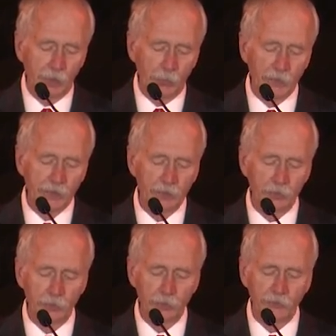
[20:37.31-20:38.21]
We can
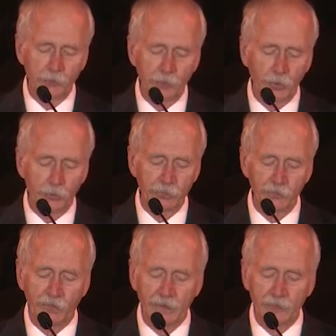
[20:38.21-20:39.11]
learn from COVID
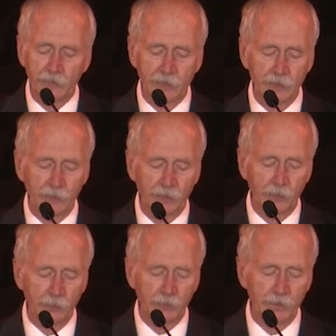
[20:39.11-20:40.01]
vaccine
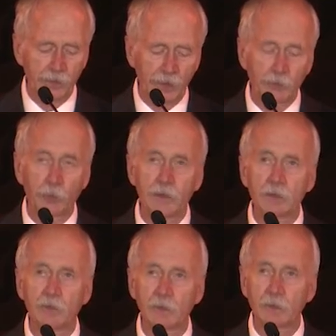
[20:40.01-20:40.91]
development and
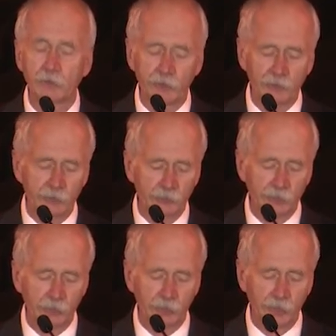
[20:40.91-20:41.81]
reinvent systems
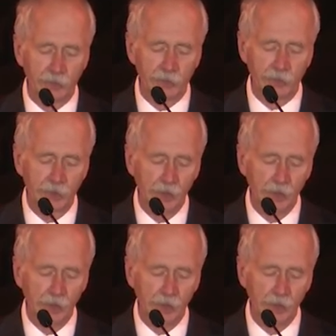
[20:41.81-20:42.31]
engineering.